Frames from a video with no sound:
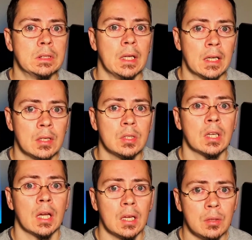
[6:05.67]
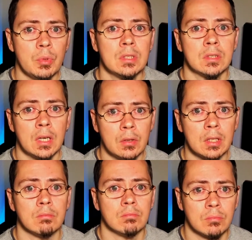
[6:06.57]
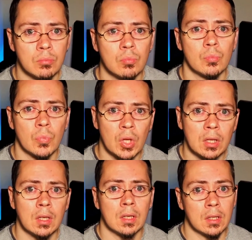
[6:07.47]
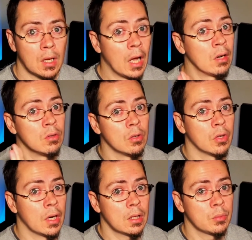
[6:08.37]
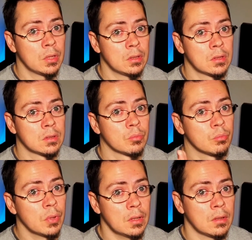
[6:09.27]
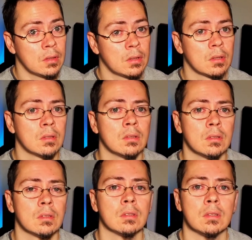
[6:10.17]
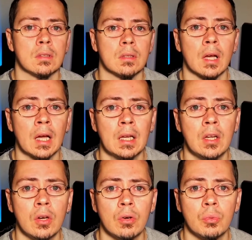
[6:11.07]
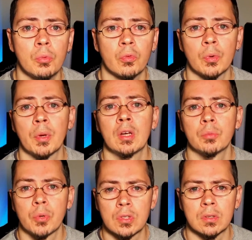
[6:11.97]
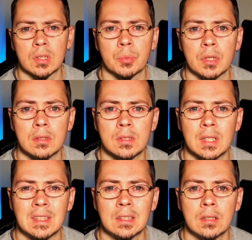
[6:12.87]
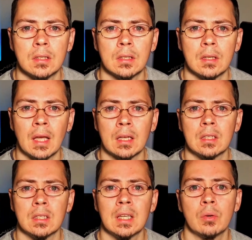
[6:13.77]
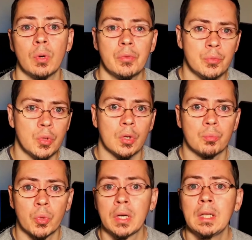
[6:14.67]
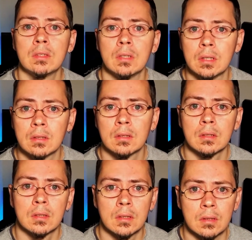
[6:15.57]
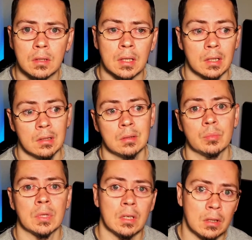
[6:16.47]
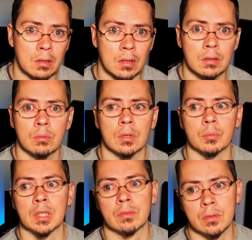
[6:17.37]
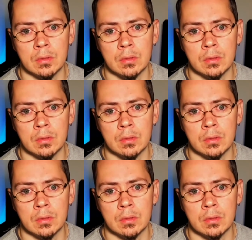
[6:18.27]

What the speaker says: it can kind of be scary. I don't know your habits, but I know from my own personal experience that that can get away from you pretty easily. You're like, I'm tired, I don't want to make food